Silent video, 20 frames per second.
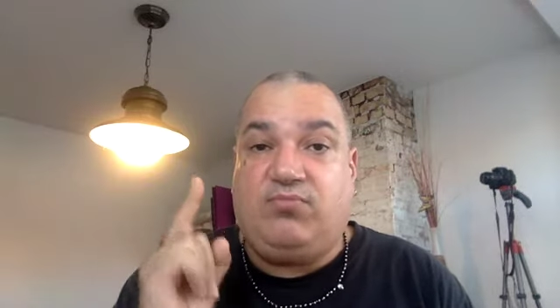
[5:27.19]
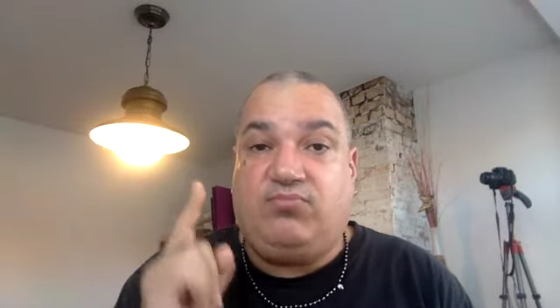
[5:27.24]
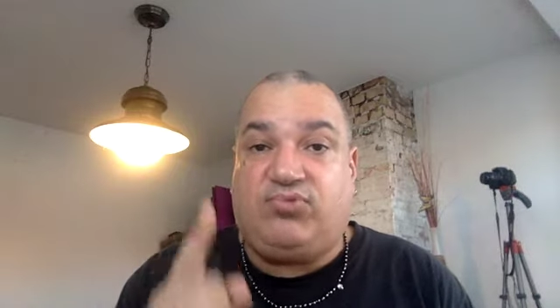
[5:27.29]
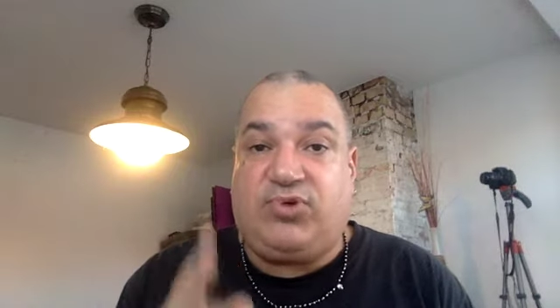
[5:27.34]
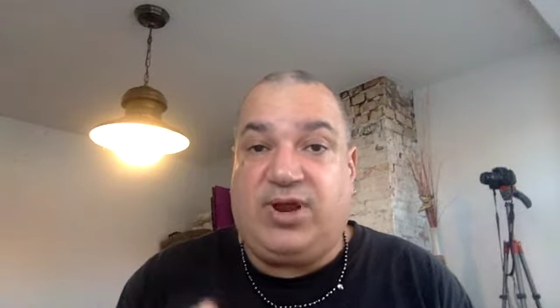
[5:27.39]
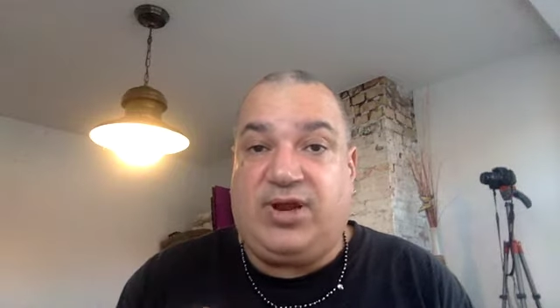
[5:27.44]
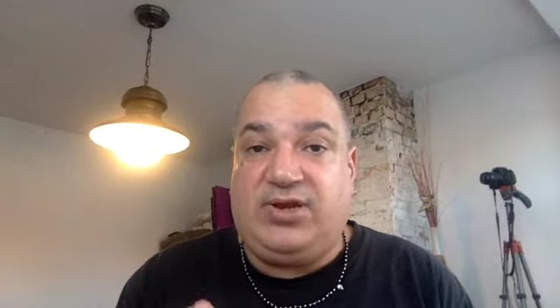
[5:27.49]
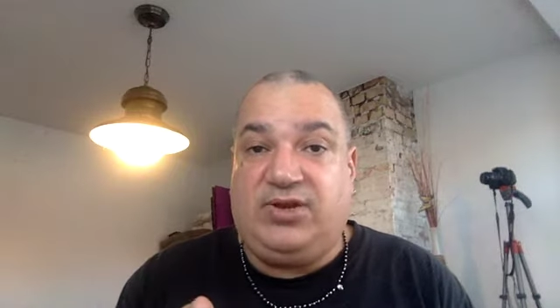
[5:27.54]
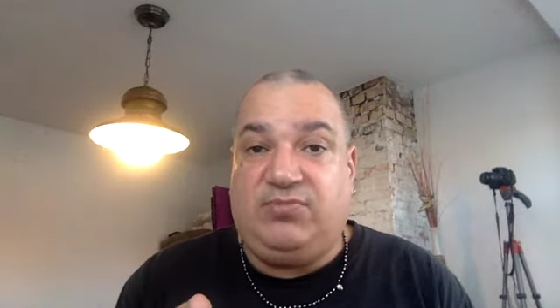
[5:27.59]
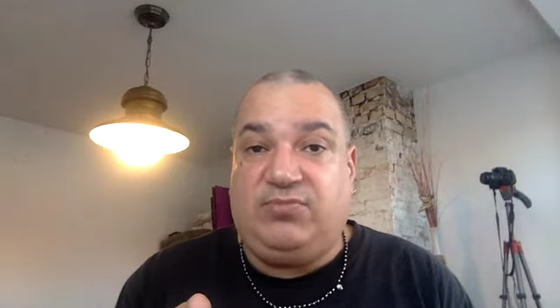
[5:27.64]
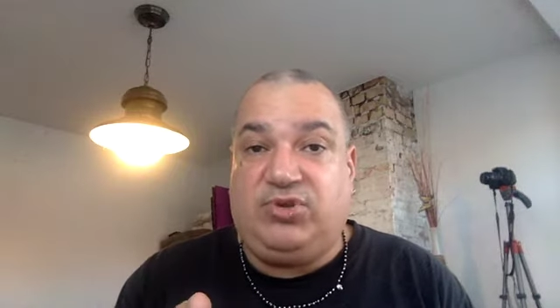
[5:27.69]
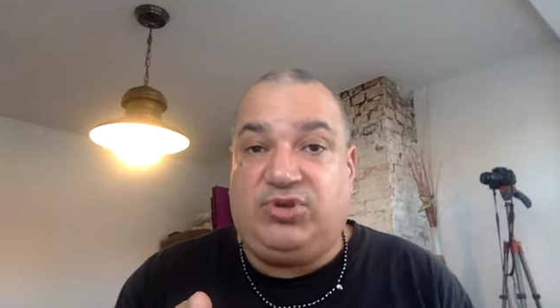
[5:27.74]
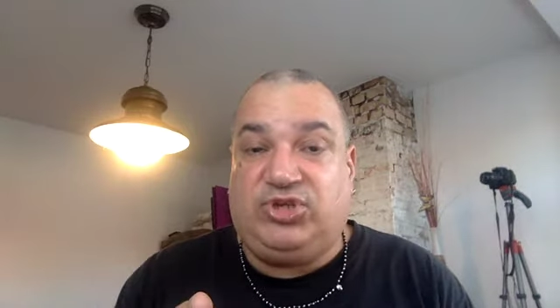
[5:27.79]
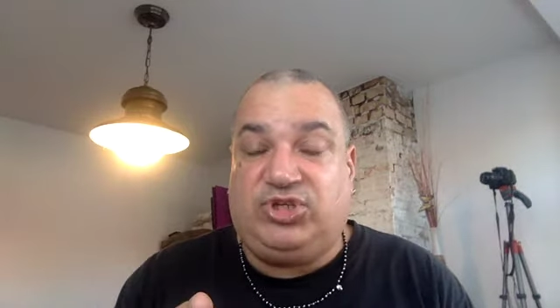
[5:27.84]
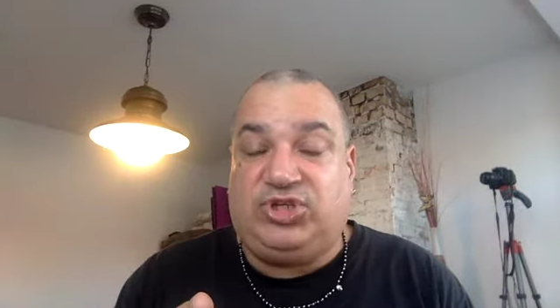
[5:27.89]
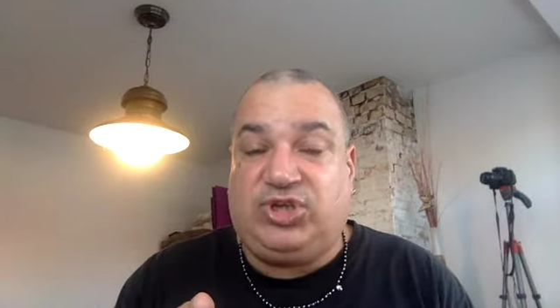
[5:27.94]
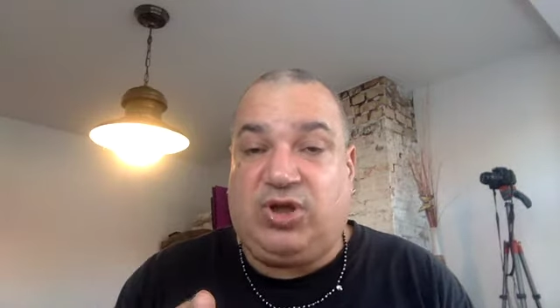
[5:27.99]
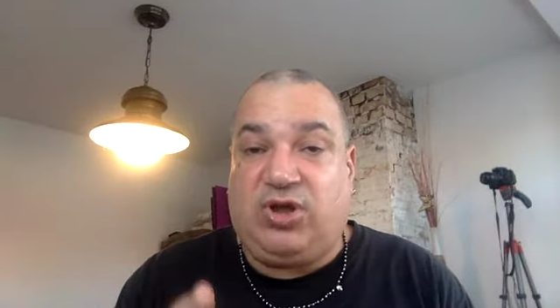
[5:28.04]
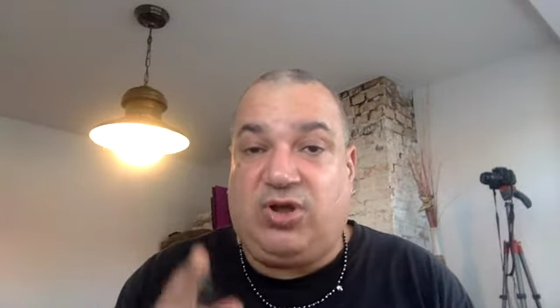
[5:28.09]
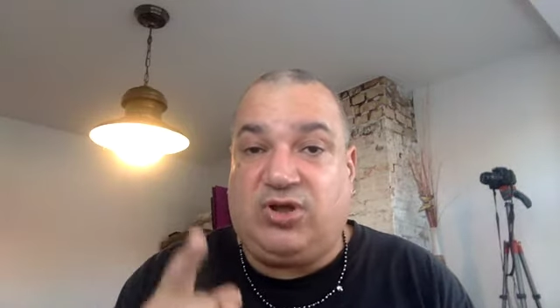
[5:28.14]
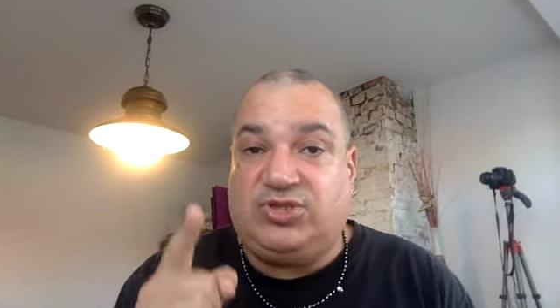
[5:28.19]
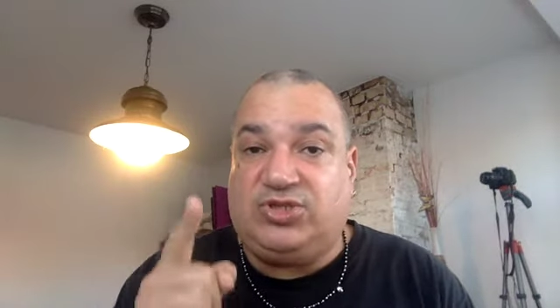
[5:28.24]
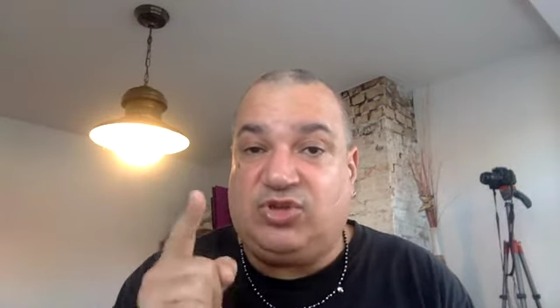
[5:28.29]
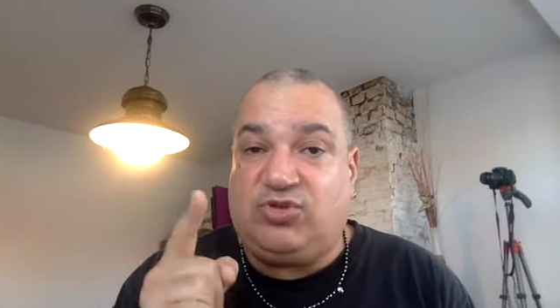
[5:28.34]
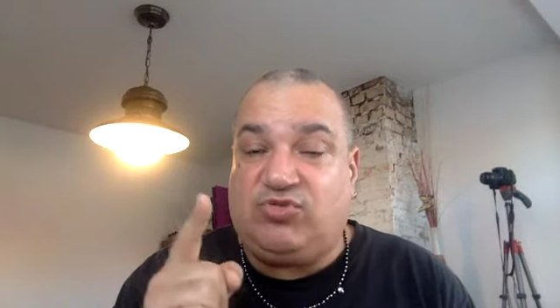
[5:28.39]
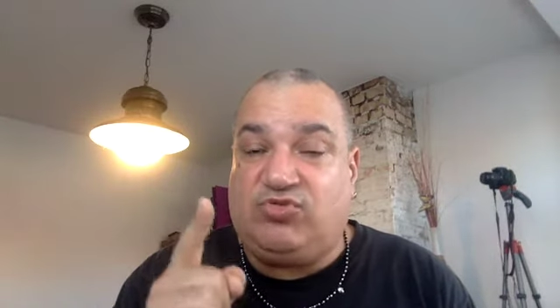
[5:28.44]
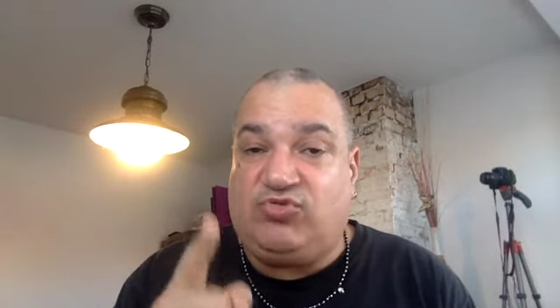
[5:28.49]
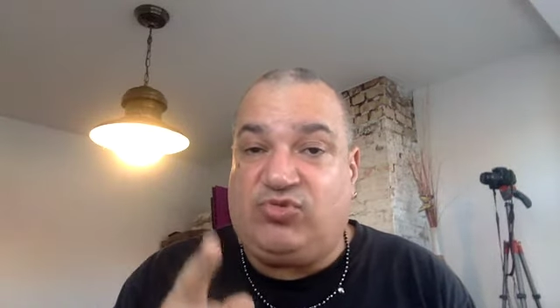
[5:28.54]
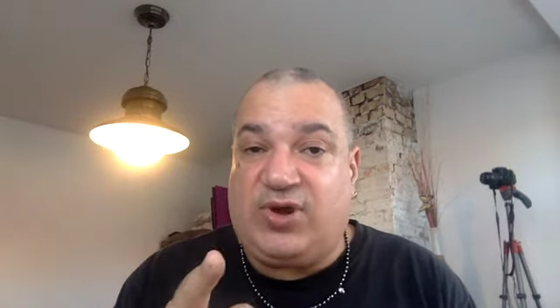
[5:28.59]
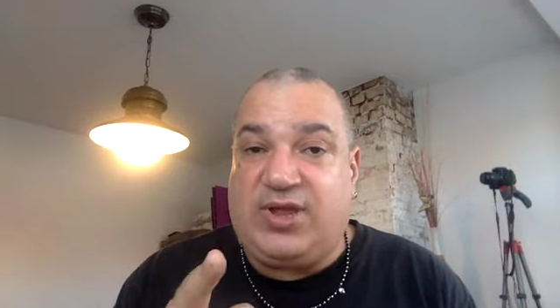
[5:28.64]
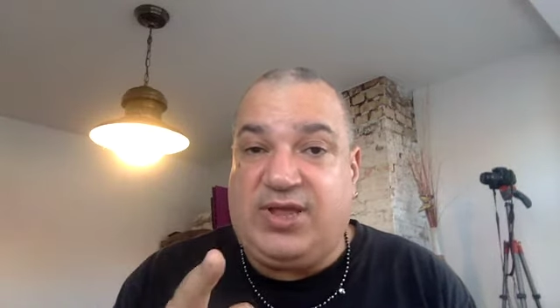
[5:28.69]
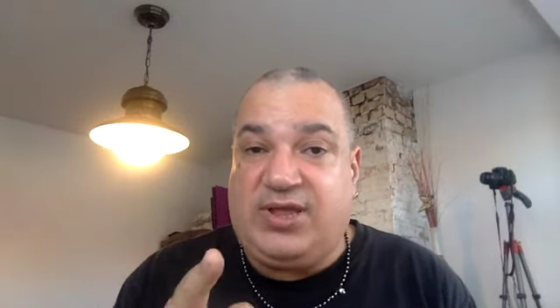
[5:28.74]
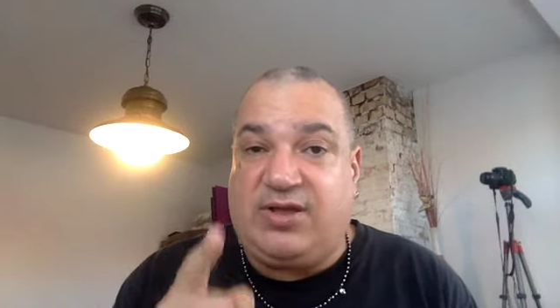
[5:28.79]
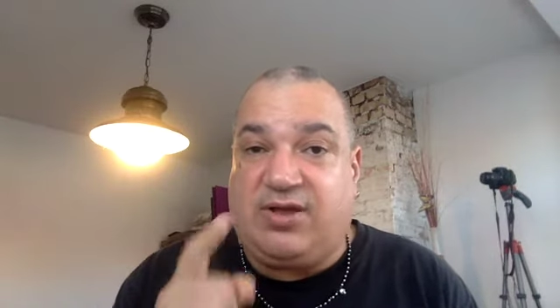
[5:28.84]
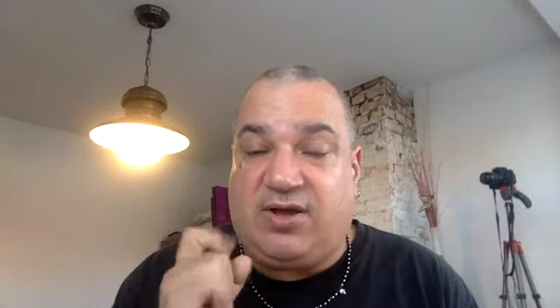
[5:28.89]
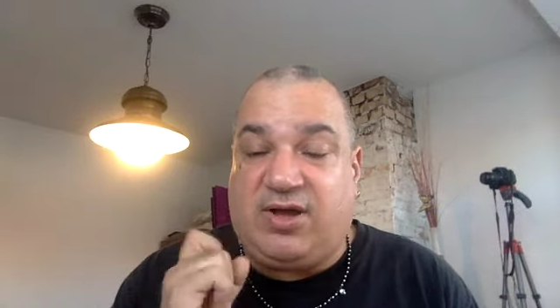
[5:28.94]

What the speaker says: Brandon Bouchard, great